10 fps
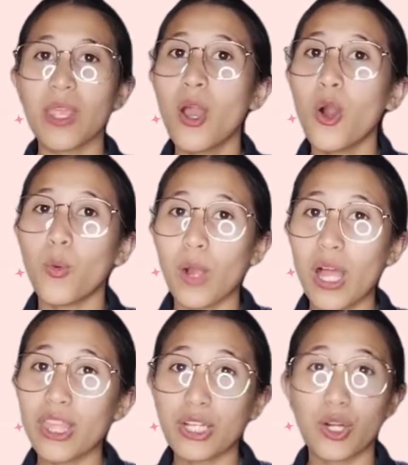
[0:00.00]

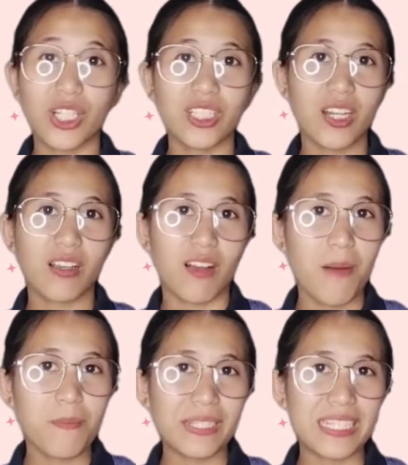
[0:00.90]
whether or not a
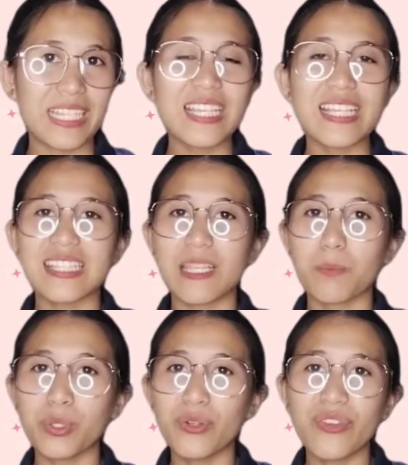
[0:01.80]
company is
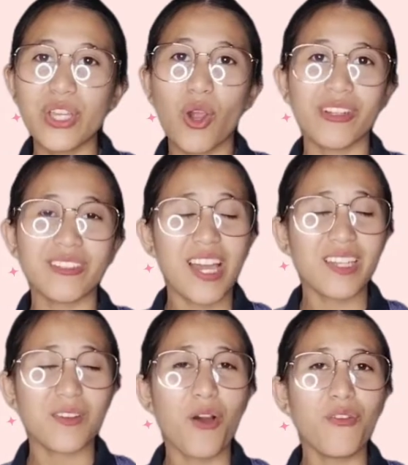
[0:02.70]
improving or not
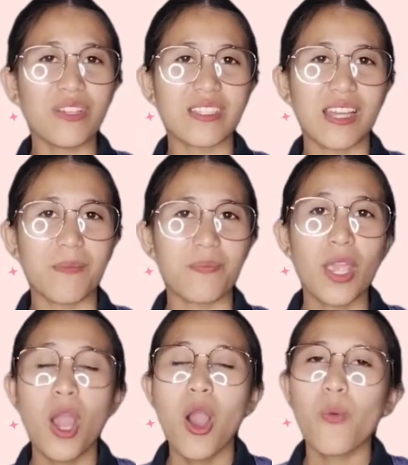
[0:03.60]
over time,
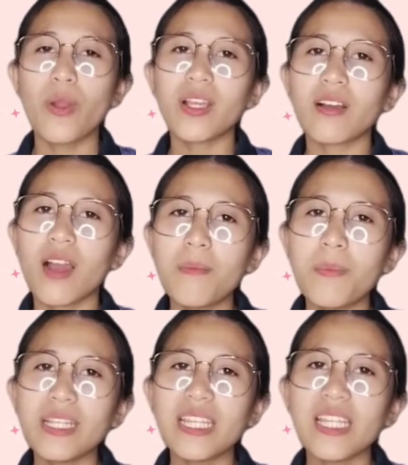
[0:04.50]
where a
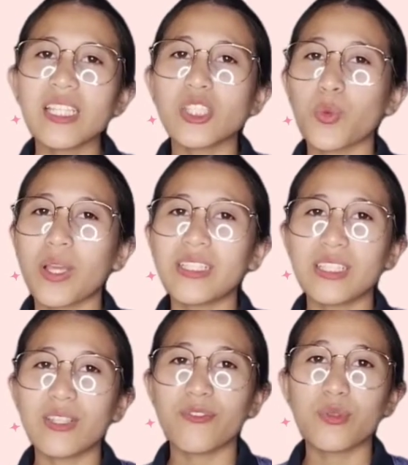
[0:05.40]
company is
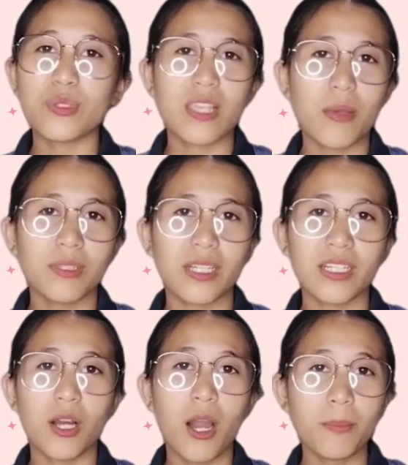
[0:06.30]
relative to similar
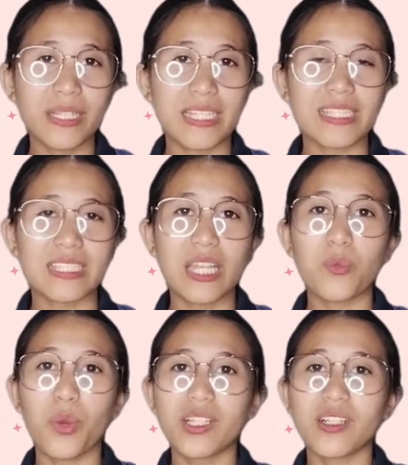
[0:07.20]
companies and
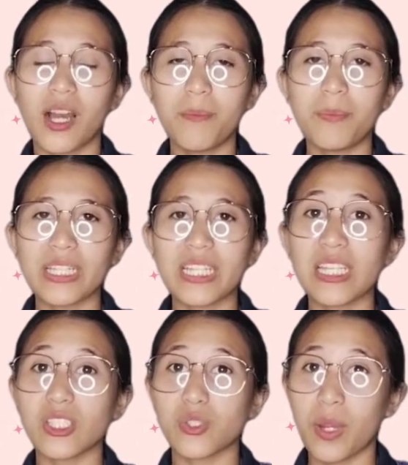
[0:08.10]
where a company
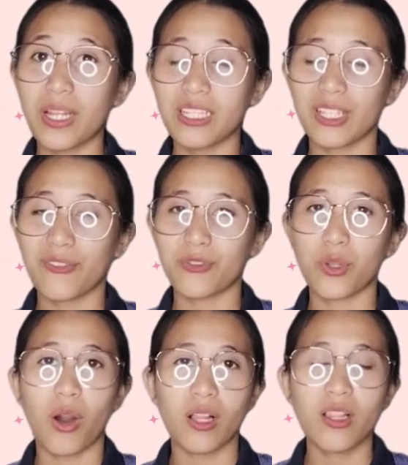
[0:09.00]
is relative to
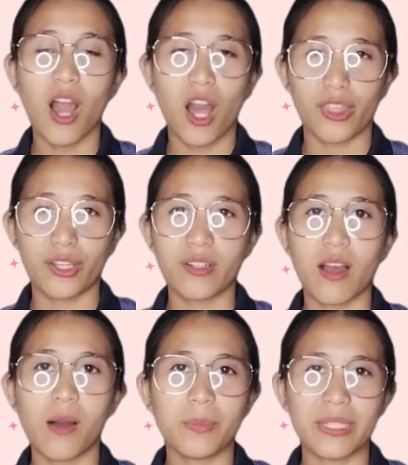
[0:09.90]
all other
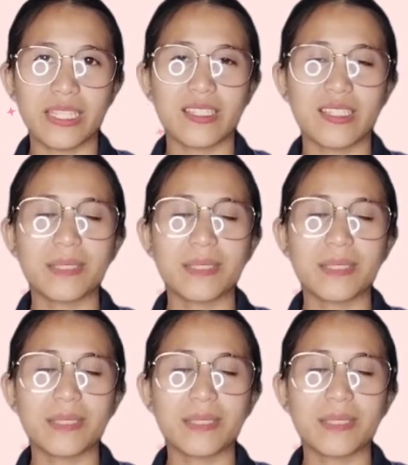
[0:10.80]
companies.